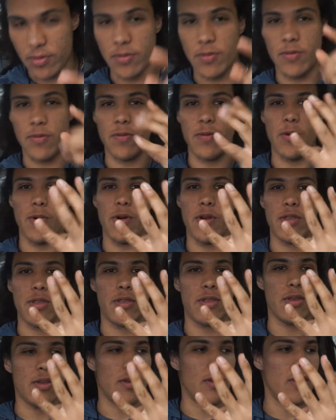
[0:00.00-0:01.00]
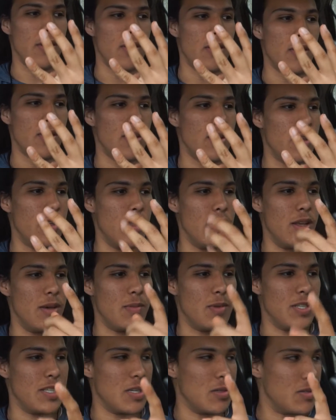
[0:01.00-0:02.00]
4th,
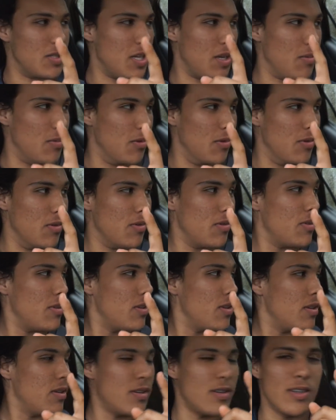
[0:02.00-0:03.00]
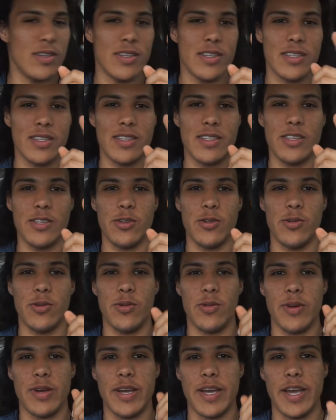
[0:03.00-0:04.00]
that means I was able
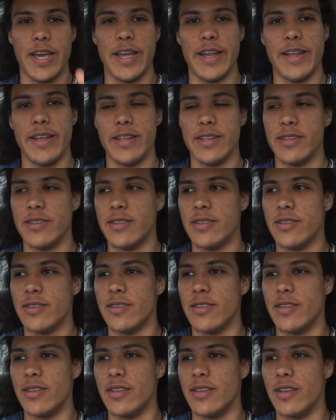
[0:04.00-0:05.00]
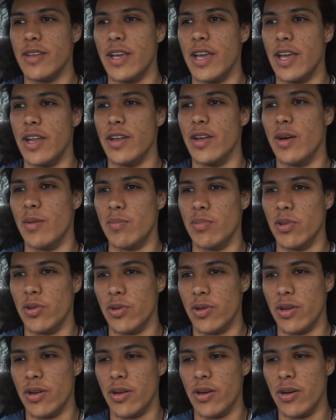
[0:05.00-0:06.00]
to edit and
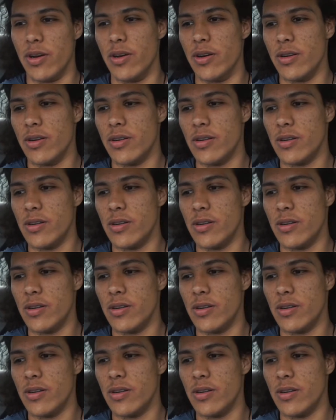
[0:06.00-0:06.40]
upload it all